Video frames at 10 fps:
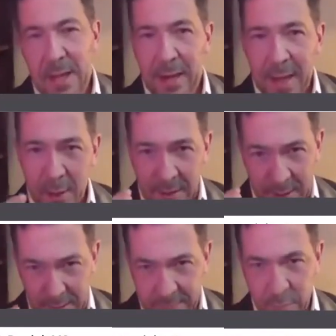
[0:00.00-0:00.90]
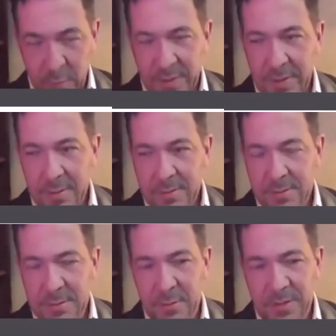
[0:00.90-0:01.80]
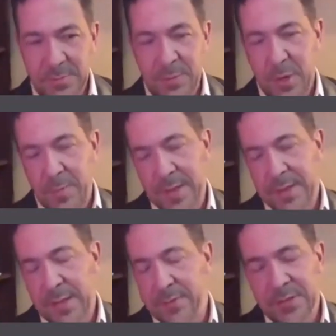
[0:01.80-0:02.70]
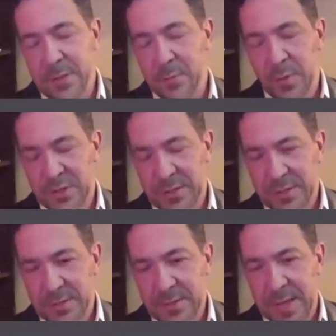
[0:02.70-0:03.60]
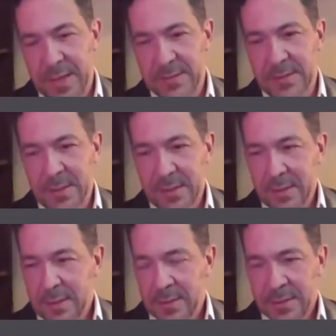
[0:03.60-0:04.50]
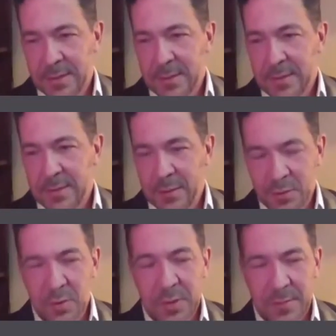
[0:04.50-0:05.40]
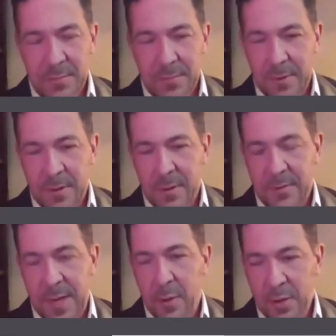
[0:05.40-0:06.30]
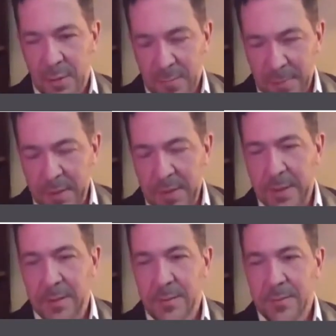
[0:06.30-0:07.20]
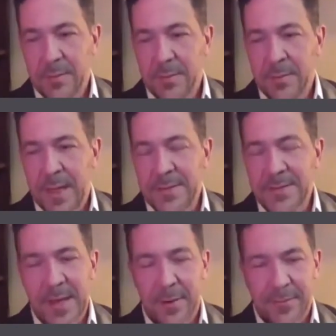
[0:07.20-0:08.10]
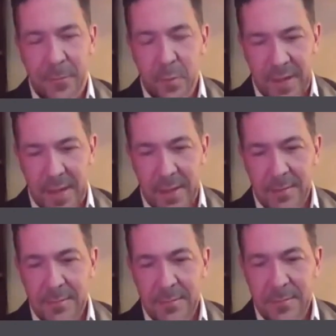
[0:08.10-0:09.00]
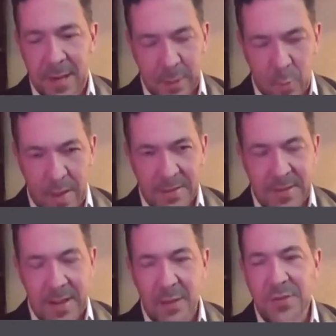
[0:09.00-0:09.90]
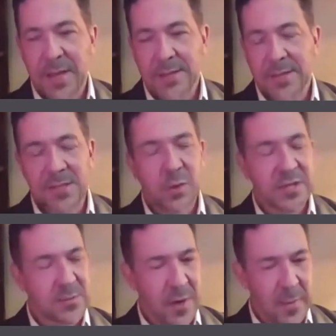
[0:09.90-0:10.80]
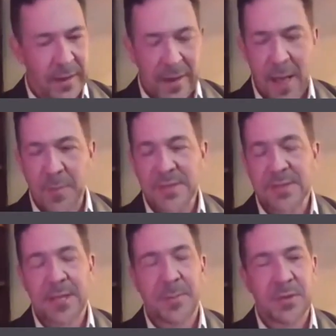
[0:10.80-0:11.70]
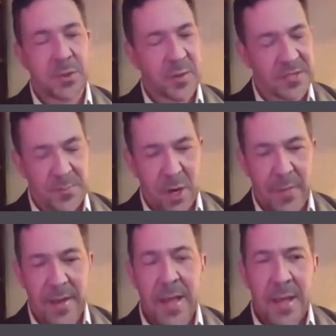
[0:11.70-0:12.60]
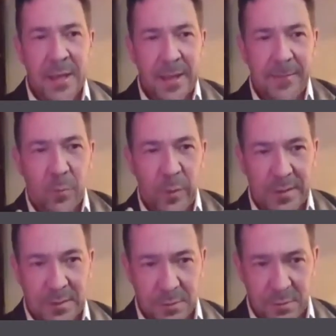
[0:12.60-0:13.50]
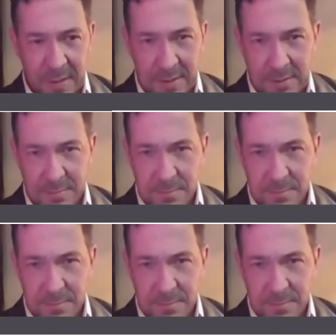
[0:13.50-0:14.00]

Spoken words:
Allow California to experiment if she wishes, as unusual the outcome may be. That's California. Likewise, allow Texas to experiment, allow Mississippi to experiment. If we do that,